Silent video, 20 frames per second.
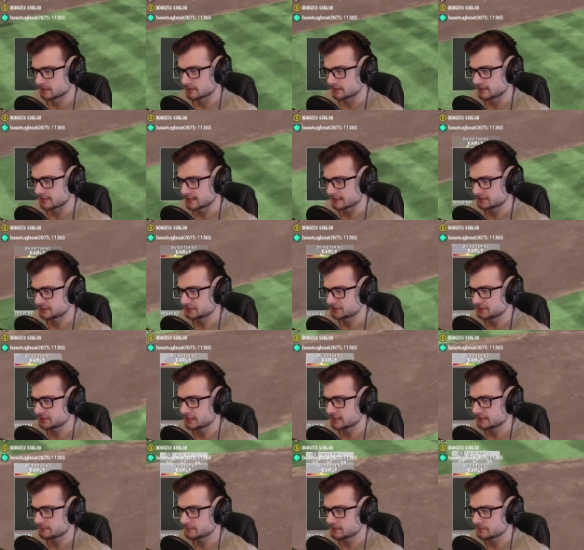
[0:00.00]
That should
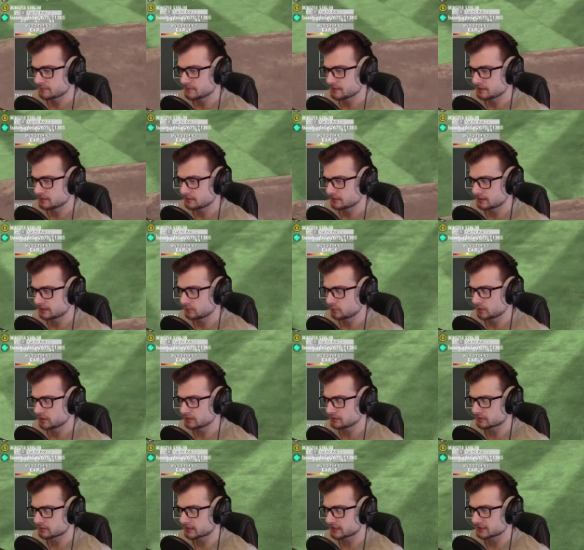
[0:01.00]
get up the middle, and it
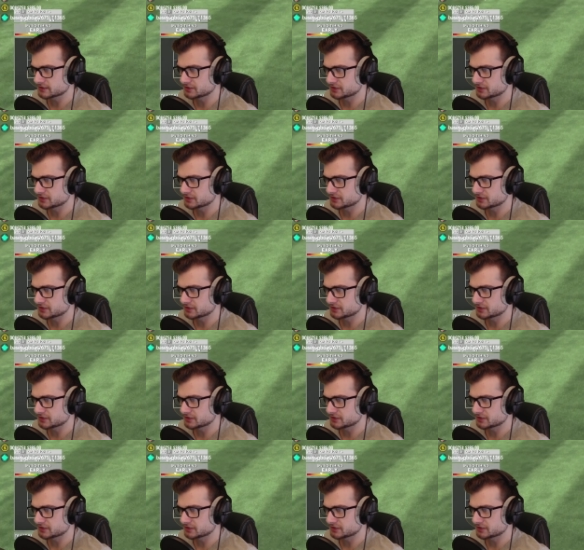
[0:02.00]
will. Greg